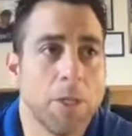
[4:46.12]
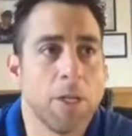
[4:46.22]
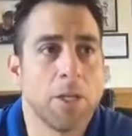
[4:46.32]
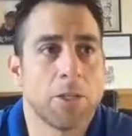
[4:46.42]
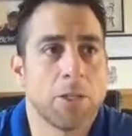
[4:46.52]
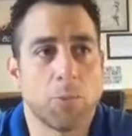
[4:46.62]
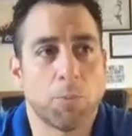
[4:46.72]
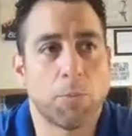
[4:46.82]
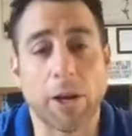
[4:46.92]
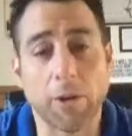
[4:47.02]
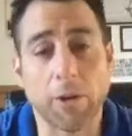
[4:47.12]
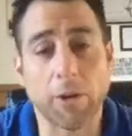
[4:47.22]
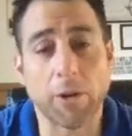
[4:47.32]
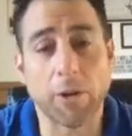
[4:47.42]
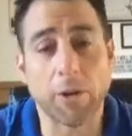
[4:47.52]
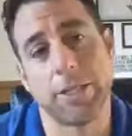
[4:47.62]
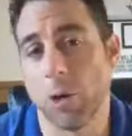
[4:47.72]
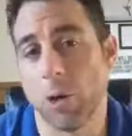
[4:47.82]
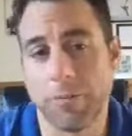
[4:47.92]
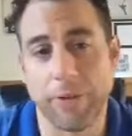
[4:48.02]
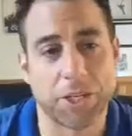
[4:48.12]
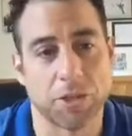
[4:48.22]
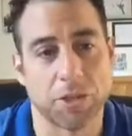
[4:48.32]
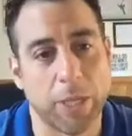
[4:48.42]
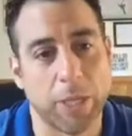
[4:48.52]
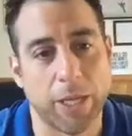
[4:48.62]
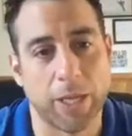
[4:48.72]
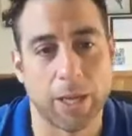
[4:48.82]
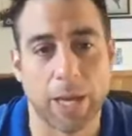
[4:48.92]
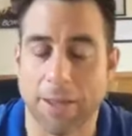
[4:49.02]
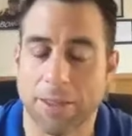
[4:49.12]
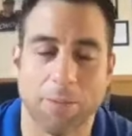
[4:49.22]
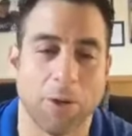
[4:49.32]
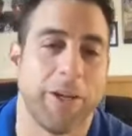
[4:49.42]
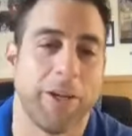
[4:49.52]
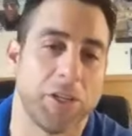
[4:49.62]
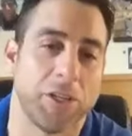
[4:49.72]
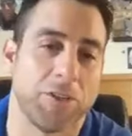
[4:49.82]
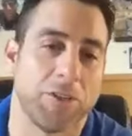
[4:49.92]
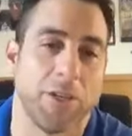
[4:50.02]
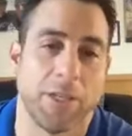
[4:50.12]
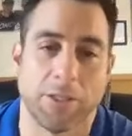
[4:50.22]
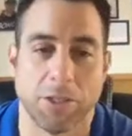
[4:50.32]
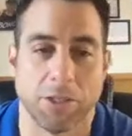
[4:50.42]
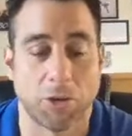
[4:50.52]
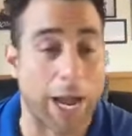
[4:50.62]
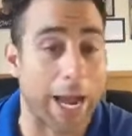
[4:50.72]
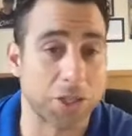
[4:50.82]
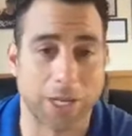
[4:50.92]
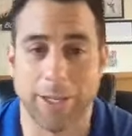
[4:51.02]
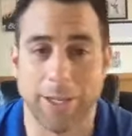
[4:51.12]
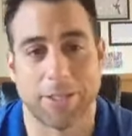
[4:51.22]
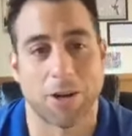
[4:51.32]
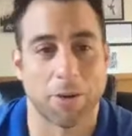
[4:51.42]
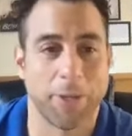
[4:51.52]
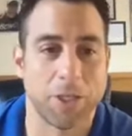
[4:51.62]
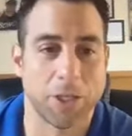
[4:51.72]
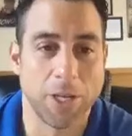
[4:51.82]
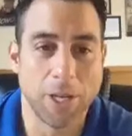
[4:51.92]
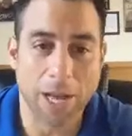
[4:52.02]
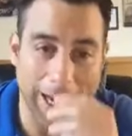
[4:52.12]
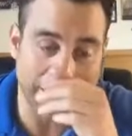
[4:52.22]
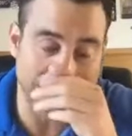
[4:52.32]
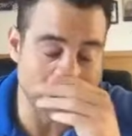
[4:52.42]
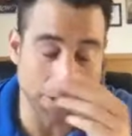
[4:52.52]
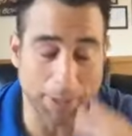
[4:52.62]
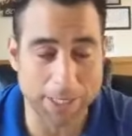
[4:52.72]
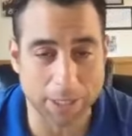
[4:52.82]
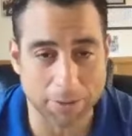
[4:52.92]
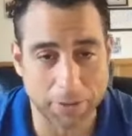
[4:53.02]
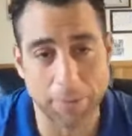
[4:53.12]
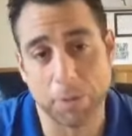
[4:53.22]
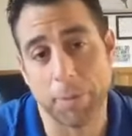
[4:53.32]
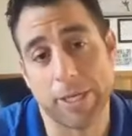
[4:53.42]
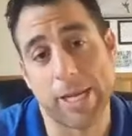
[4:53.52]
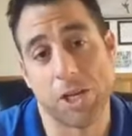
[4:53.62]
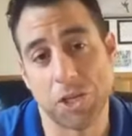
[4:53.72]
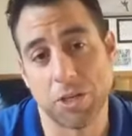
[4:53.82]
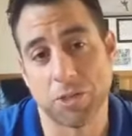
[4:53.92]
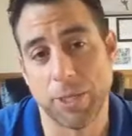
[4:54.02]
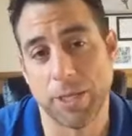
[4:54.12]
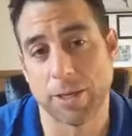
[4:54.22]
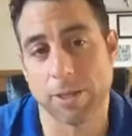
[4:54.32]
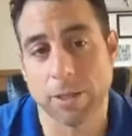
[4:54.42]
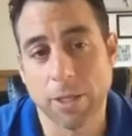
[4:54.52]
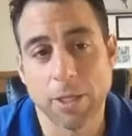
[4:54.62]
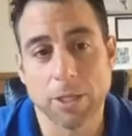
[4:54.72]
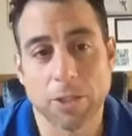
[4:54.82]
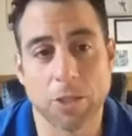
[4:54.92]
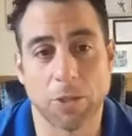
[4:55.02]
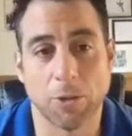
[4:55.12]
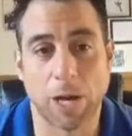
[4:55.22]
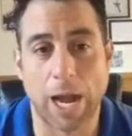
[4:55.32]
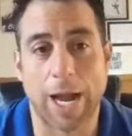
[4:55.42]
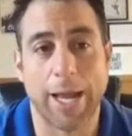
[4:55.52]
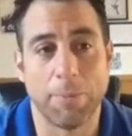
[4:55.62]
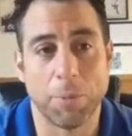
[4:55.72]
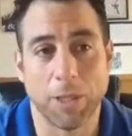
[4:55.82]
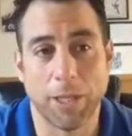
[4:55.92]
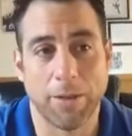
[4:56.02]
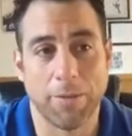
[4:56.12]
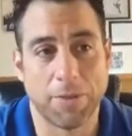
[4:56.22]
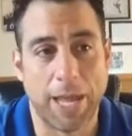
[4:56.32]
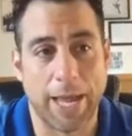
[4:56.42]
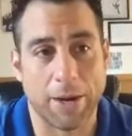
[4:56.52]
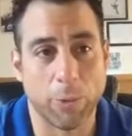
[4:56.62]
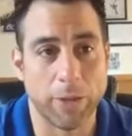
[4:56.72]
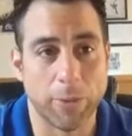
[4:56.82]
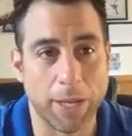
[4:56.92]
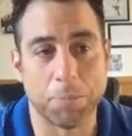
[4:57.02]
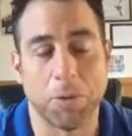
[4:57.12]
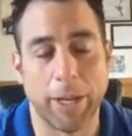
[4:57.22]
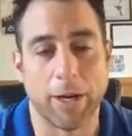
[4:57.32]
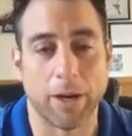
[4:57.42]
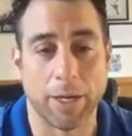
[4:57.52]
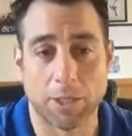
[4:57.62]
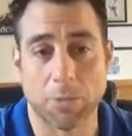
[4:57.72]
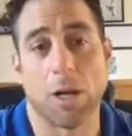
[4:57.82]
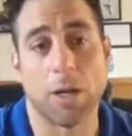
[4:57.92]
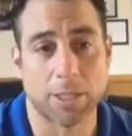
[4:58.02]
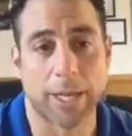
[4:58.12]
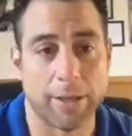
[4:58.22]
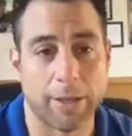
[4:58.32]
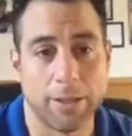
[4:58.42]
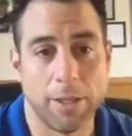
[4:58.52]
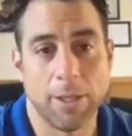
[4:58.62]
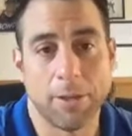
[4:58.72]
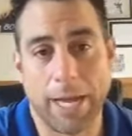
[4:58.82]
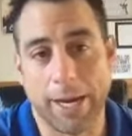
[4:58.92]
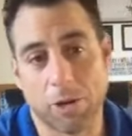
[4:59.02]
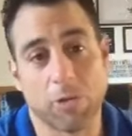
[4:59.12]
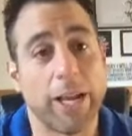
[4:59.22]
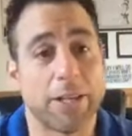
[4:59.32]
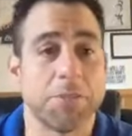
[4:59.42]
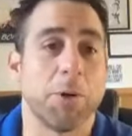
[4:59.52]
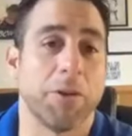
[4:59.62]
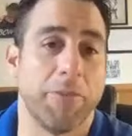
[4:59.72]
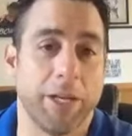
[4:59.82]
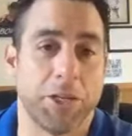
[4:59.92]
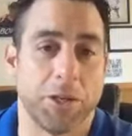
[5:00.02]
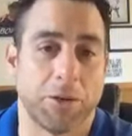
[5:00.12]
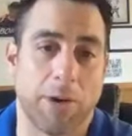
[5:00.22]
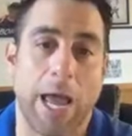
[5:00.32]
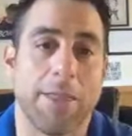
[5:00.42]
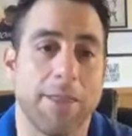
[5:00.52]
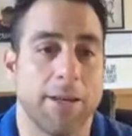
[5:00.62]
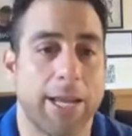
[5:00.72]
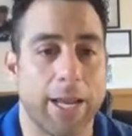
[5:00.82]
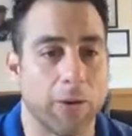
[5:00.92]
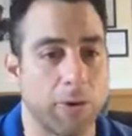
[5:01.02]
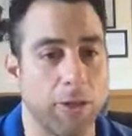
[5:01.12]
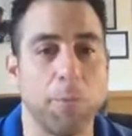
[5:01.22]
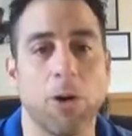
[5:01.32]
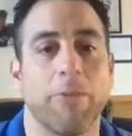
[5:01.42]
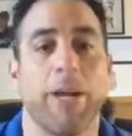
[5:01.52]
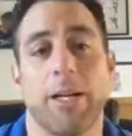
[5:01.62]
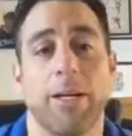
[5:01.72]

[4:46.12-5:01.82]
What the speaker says: So my arena is motivational speaking. I think motivation is just trash. I think it's garbage. I consider myself an implementational speaker. So I believe that when you implement on a small scale, that it creates the motivation rather than getting really motivated and